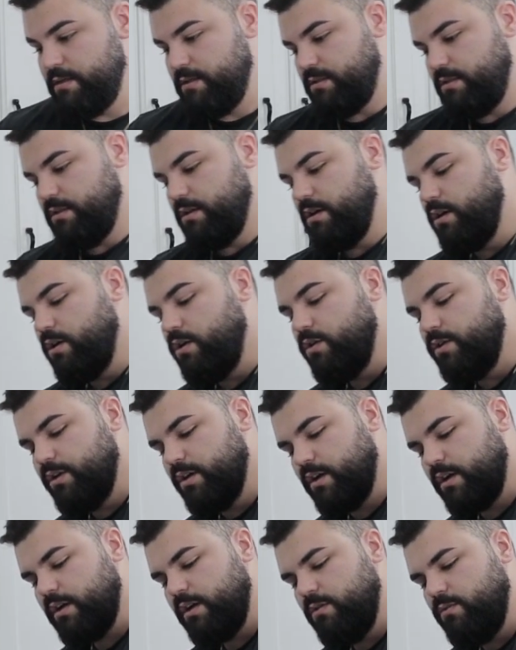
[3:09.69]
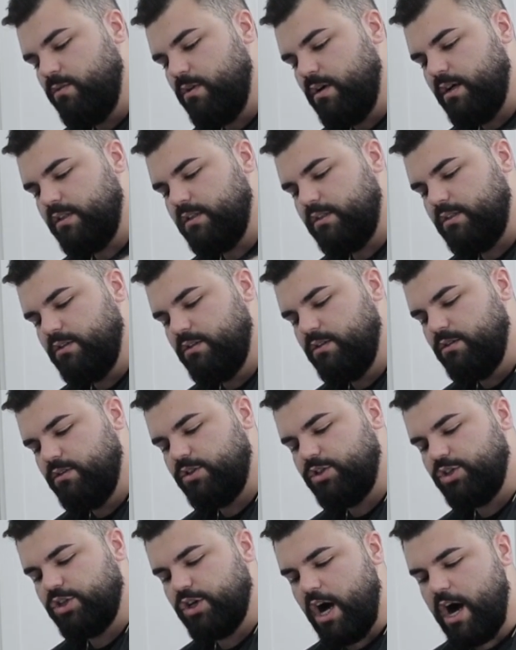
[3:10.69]
So you're gonna want to
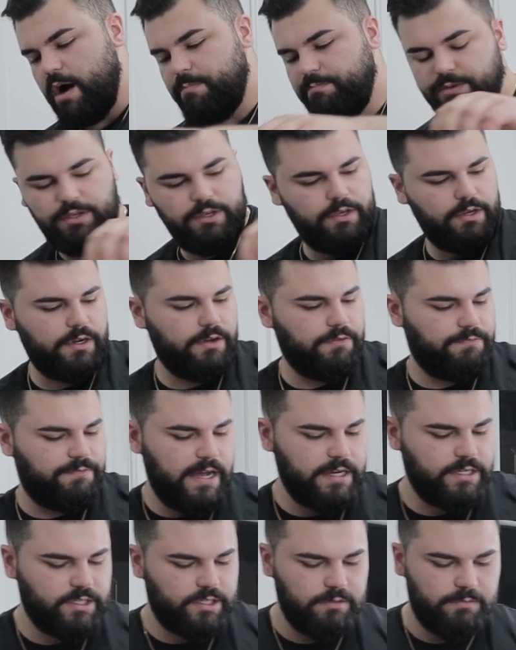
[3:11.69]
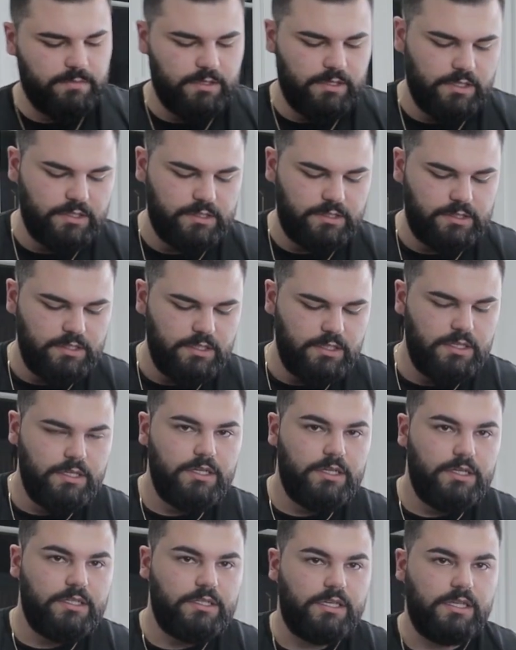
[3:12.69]
chop your vegetables
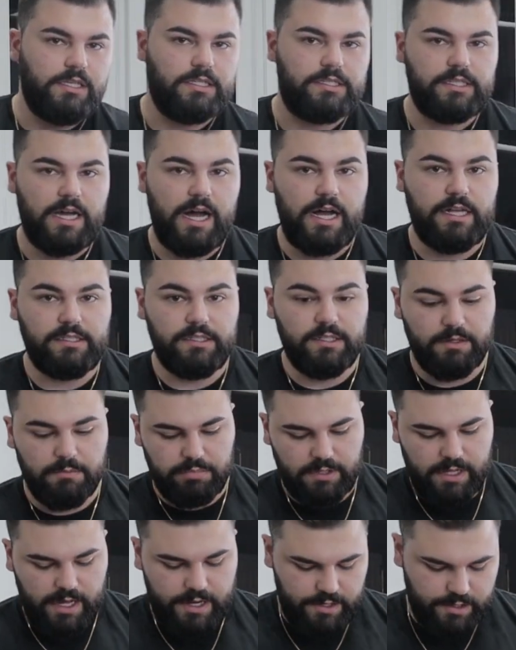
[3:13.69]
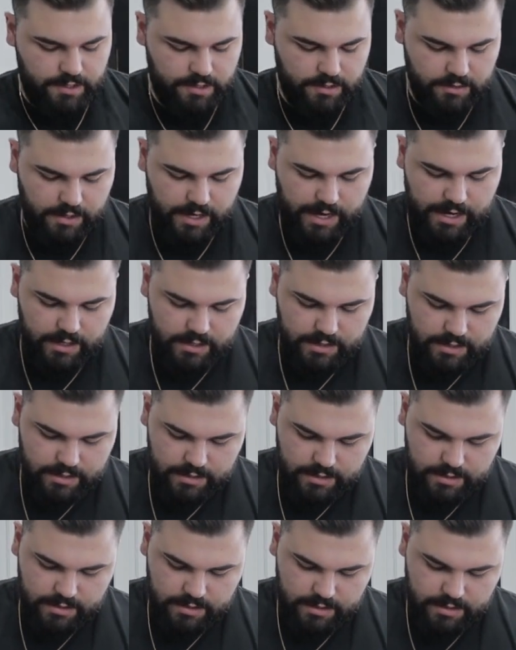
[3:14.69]
to the size of your blender, right?
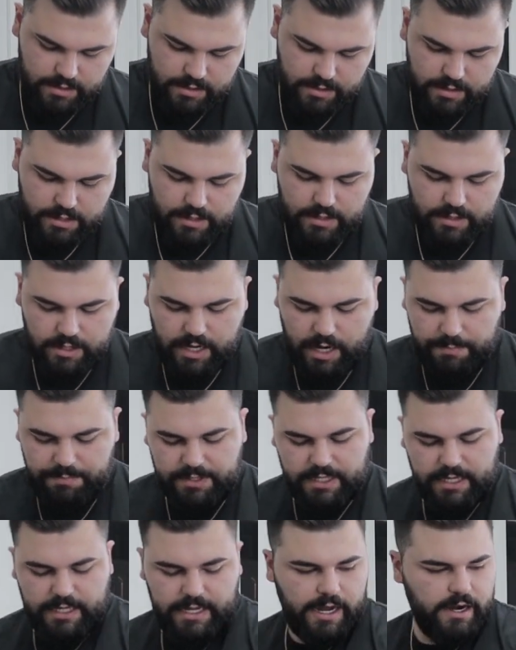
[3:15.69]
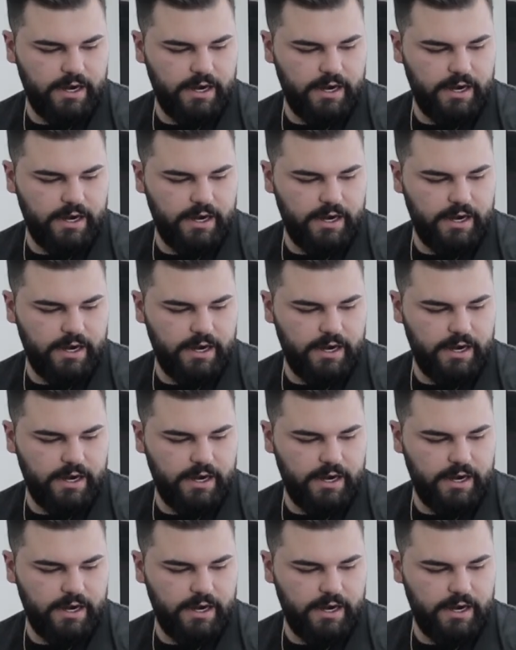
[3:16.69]
A couple of